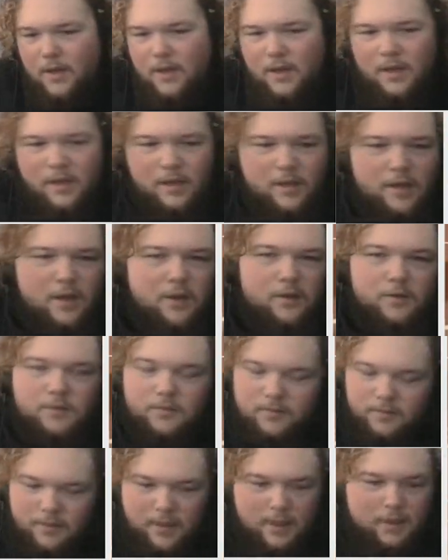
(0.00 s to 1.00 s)

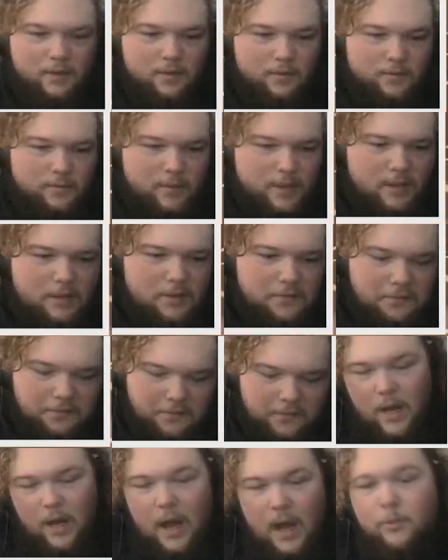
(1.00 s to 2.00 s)
Yo, yo, what the
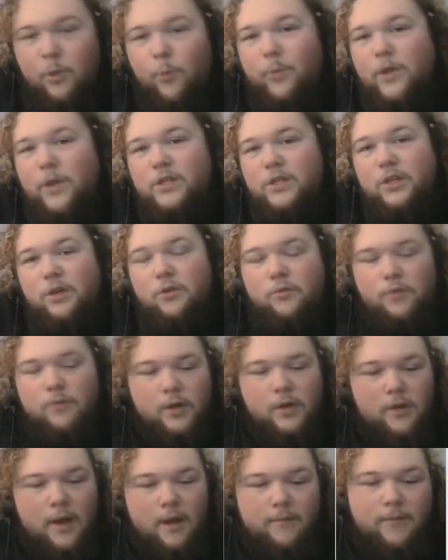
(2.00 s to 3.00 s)
fuck? I'm gonna be so
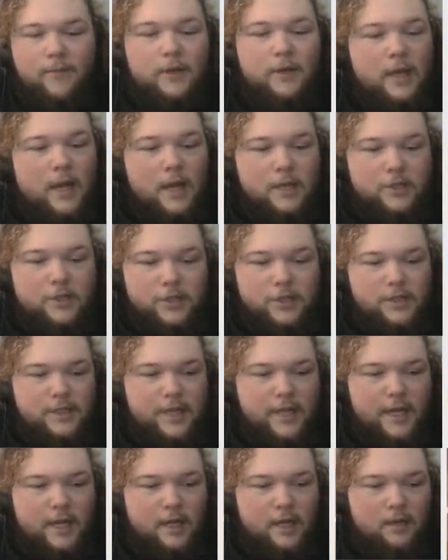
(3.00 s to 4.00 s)
real. Everything I just
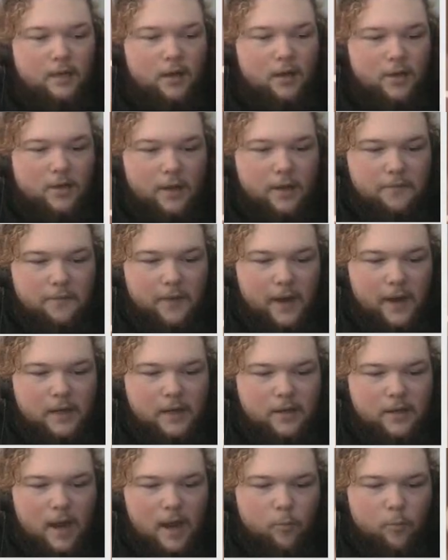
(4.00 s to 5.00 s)
said. Okay,
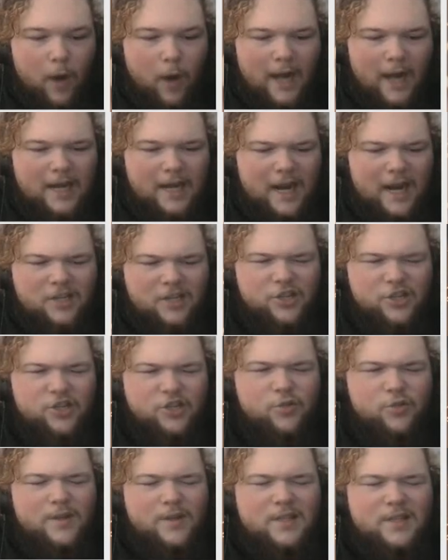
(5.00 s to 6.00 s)
finally. Why did I just
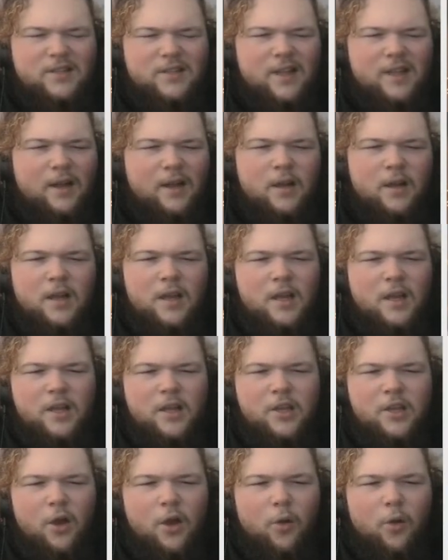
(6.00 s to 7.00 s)
shoot as a slot?
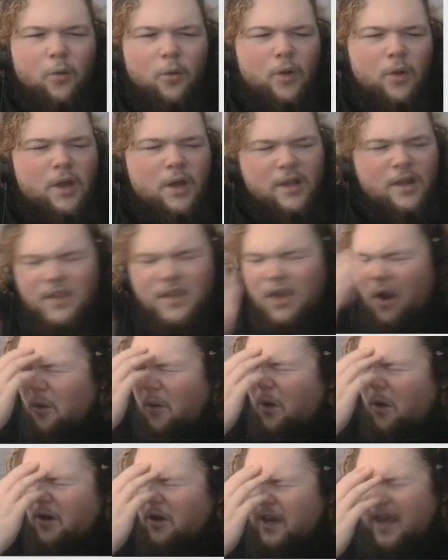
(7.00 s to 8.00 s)
Yo,
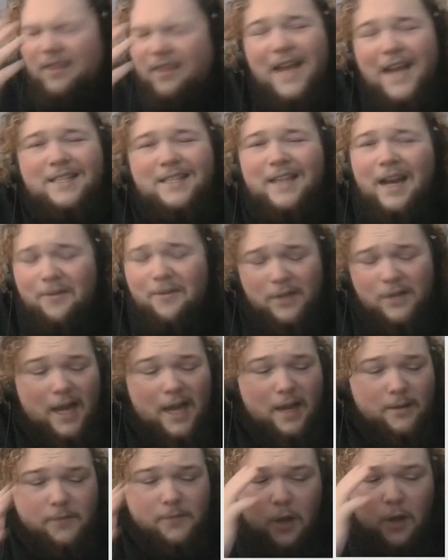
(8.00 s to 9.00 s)
yo, okay, that's not even the
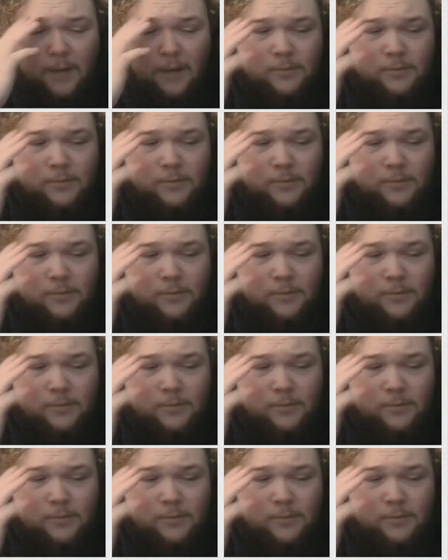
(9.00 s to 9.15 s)
game's fault.